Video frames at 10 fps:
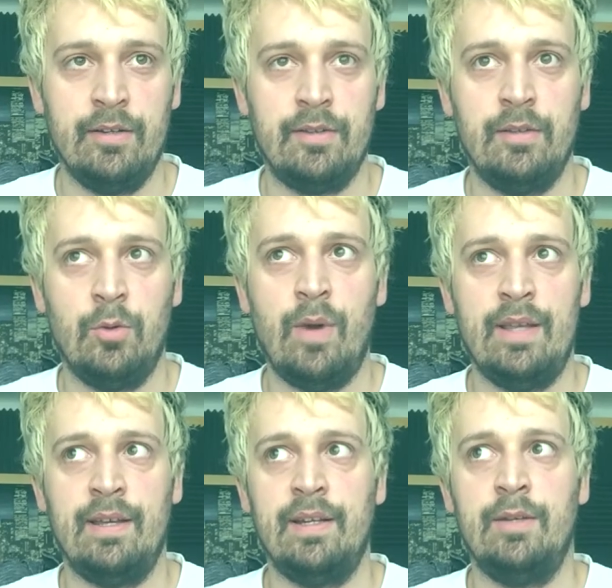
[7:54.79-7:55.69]
the way
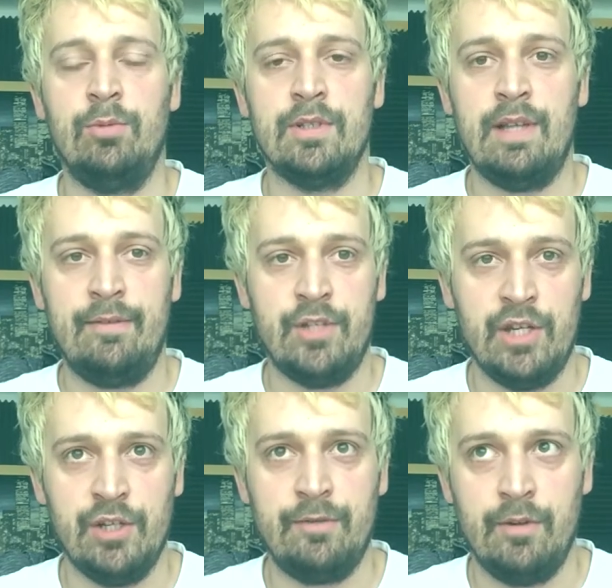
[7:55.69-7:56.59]
that it was life-changing
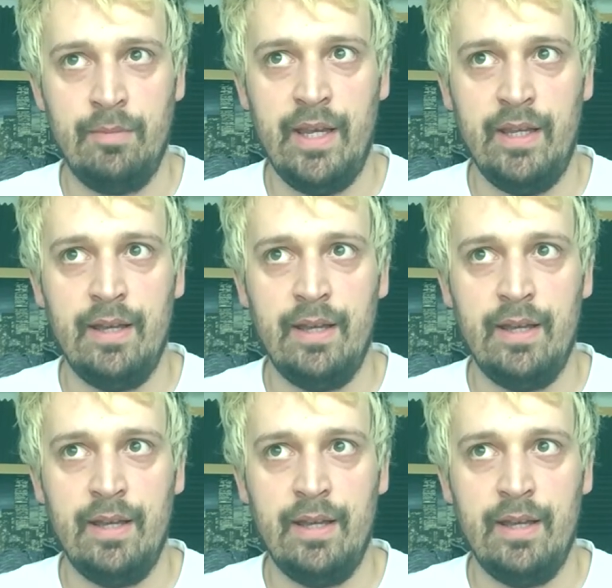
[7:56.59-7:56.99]
for me,